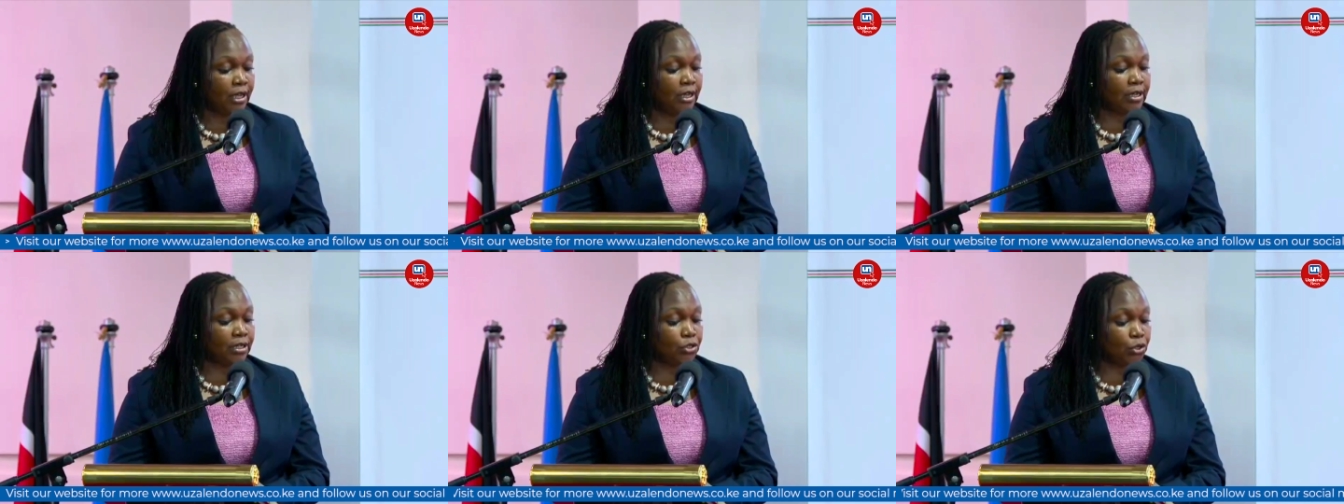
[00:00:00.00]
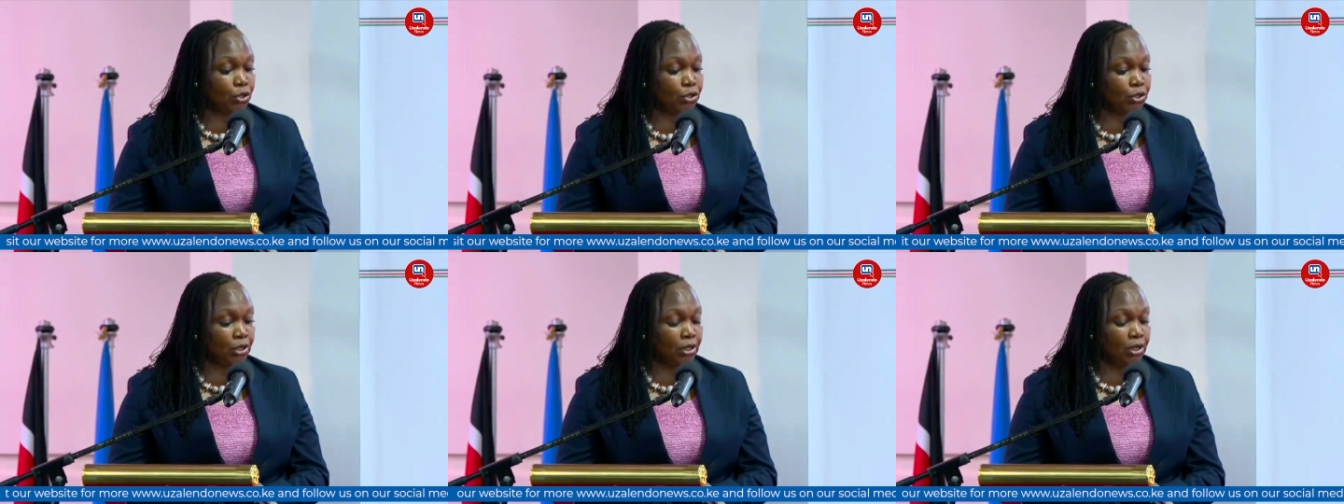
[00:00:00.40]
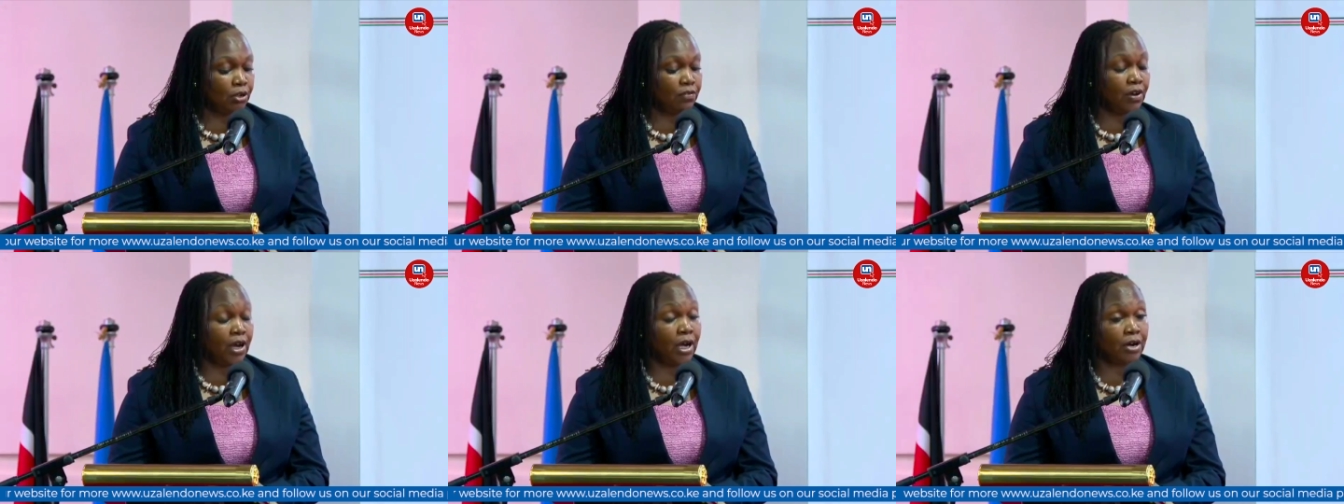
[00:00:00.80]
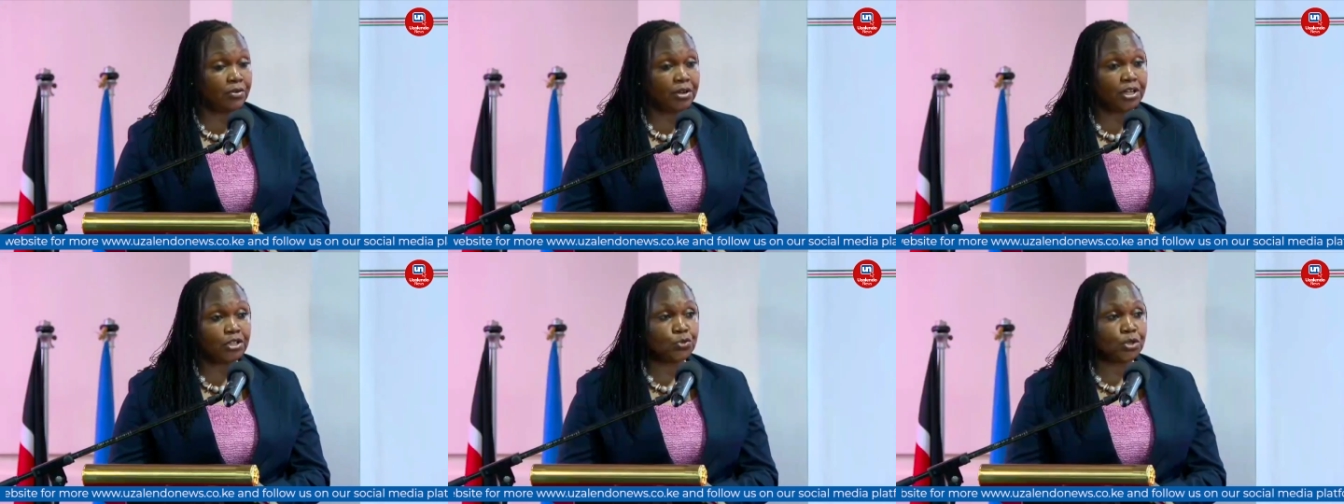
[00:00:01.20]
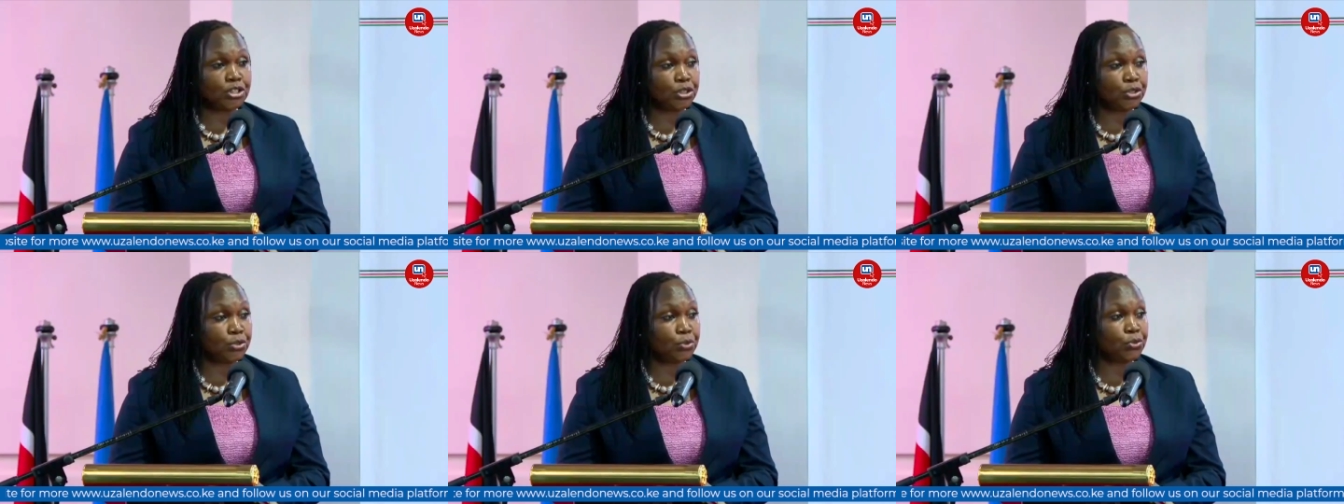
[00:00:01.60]
And a total of
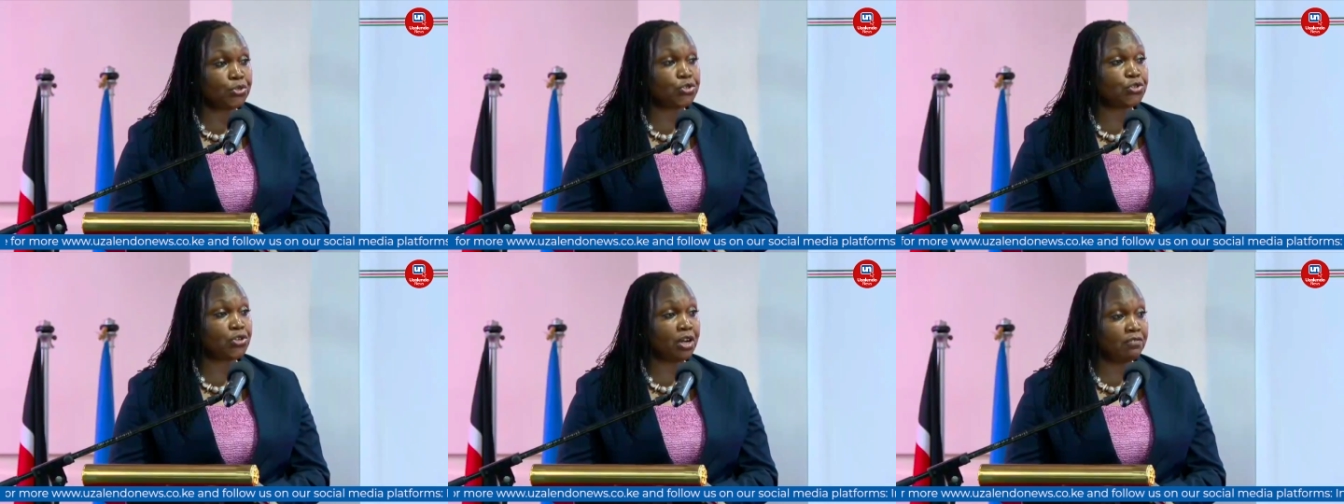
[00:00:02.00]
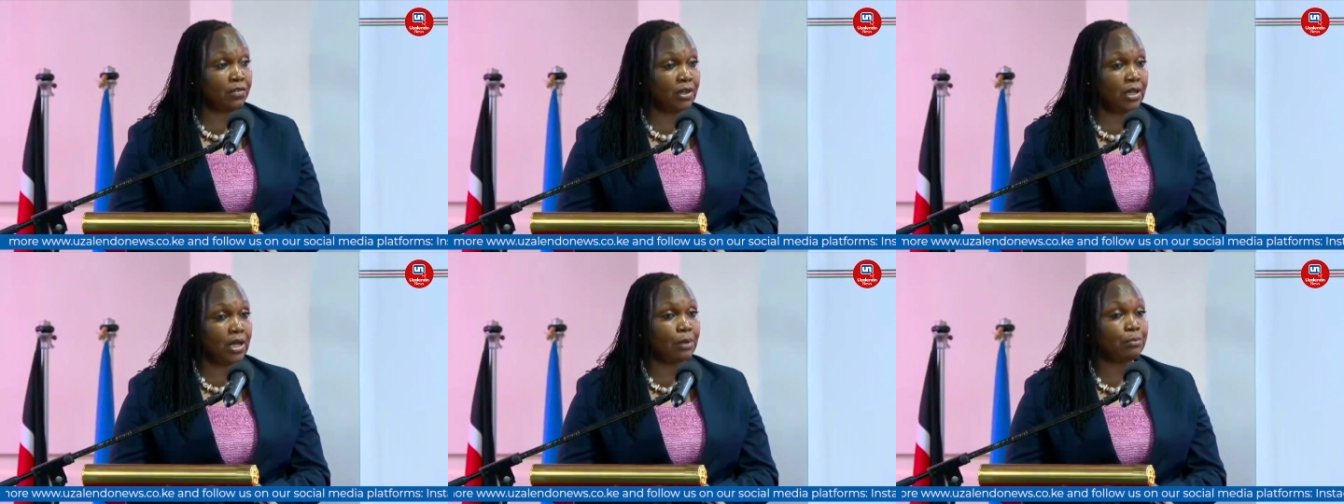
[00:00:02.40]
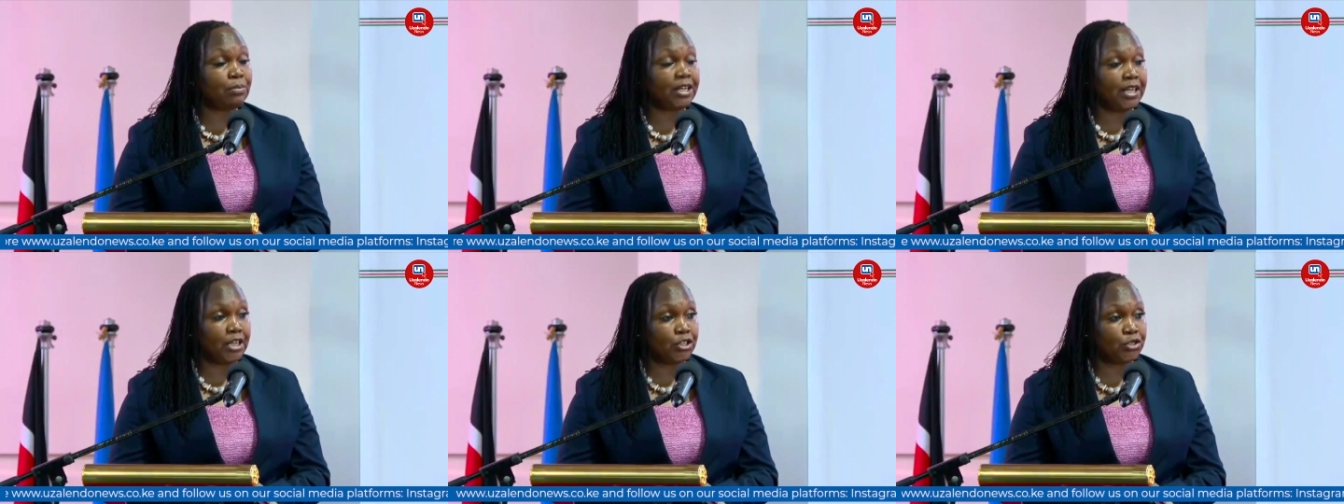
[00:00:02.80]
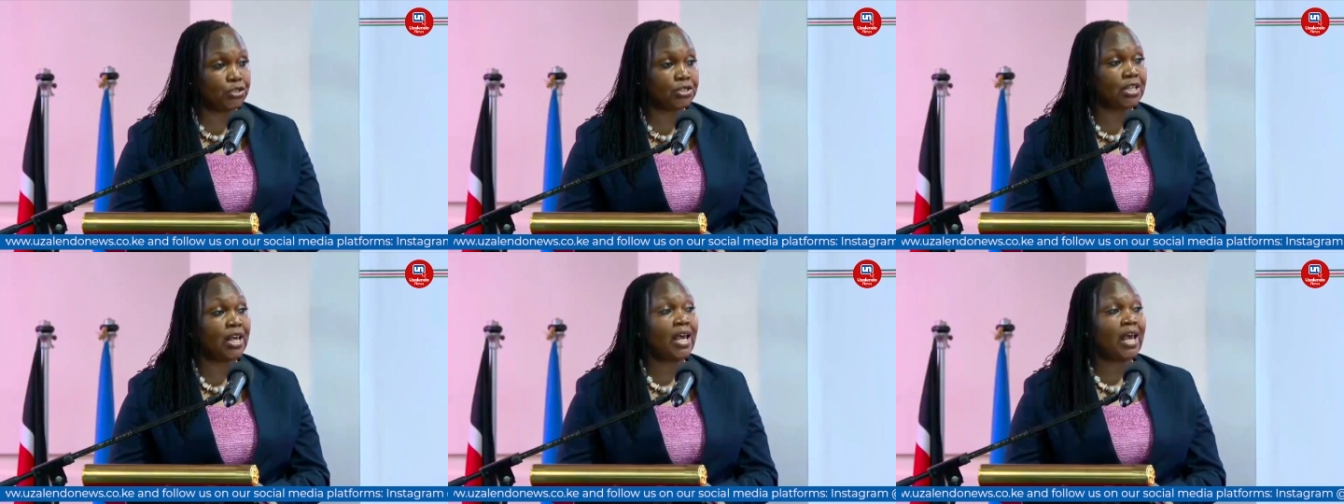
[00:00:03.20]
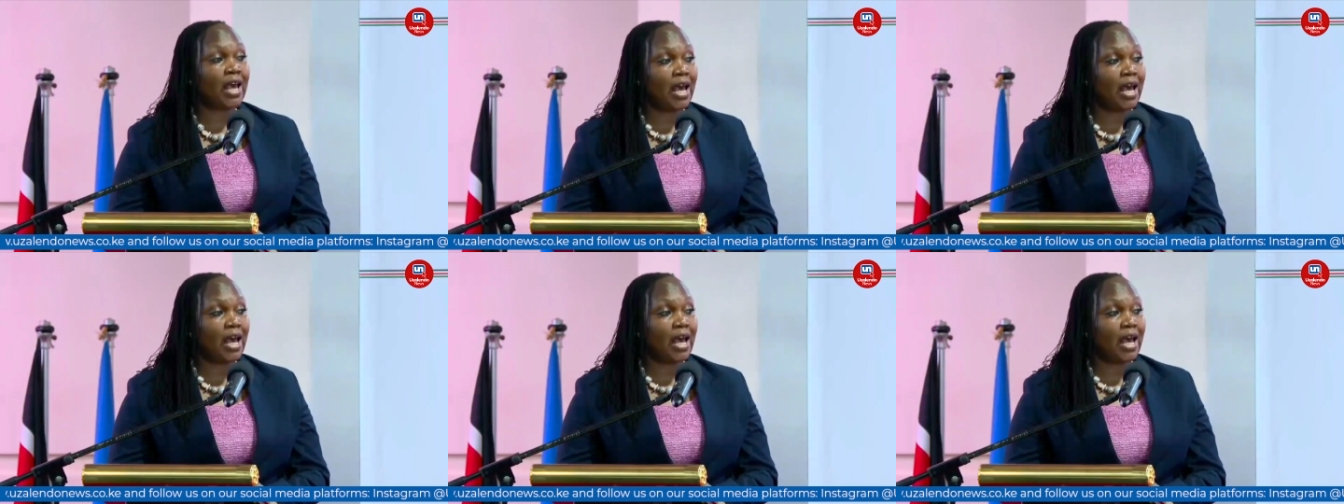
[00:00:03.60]
122 travel applications